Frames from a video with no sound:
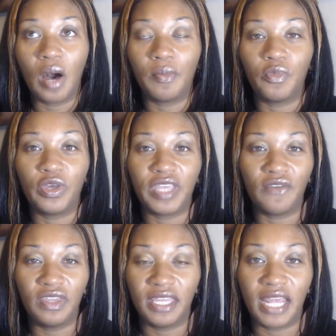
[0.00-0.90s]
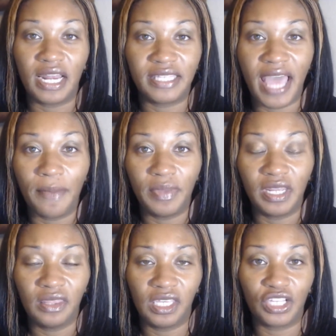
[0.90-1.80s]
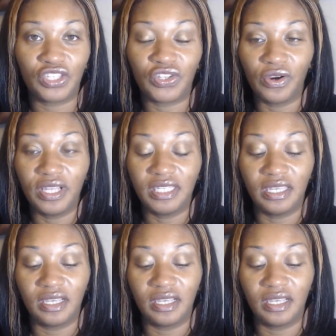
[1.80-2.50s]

with everything that is happening, the uncertainty.